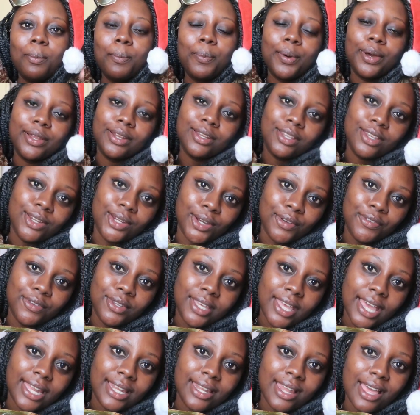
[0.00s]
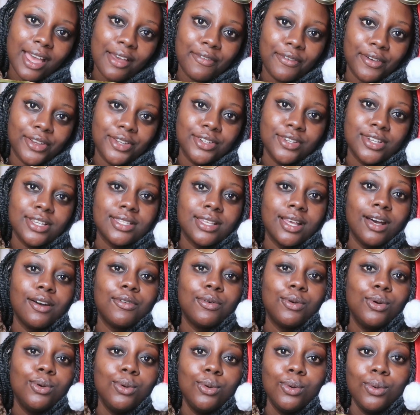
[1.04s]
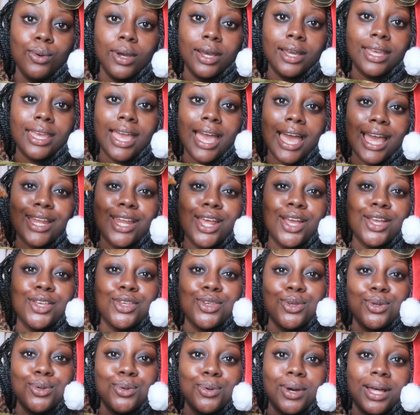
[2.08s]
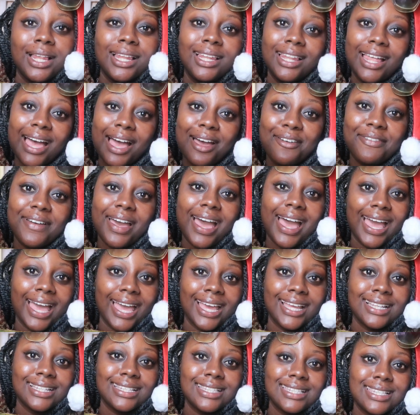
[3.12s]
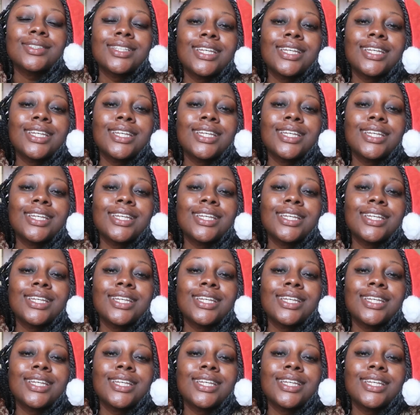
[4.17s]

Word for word: But you know, if you can't laugh at yourself, who can you laugh at?